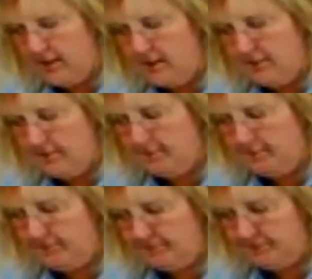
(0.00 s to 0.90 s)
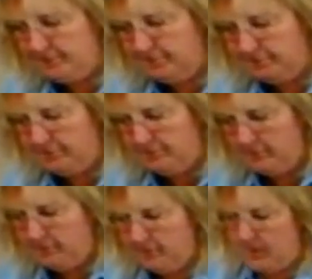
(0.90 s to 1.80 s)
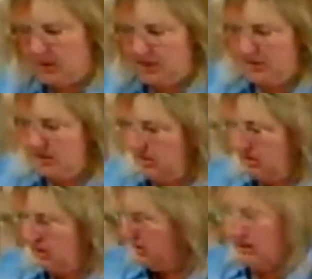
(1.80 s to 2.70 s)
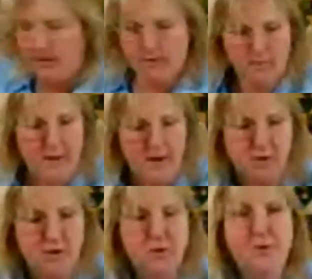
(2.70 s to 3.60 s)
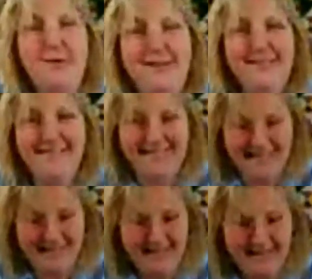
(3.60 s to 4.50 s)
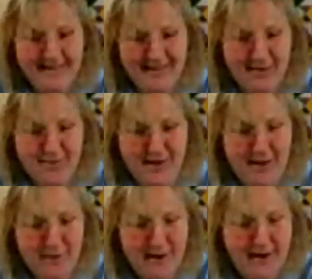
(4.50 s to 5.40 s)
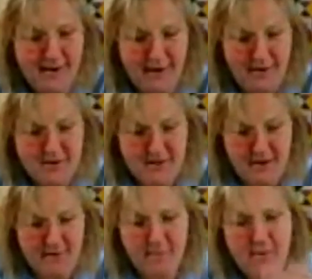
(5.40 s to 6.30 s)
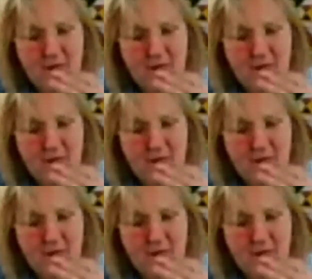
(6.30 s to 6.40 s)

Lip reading: I think they'll make do. Okay, we're getting close here.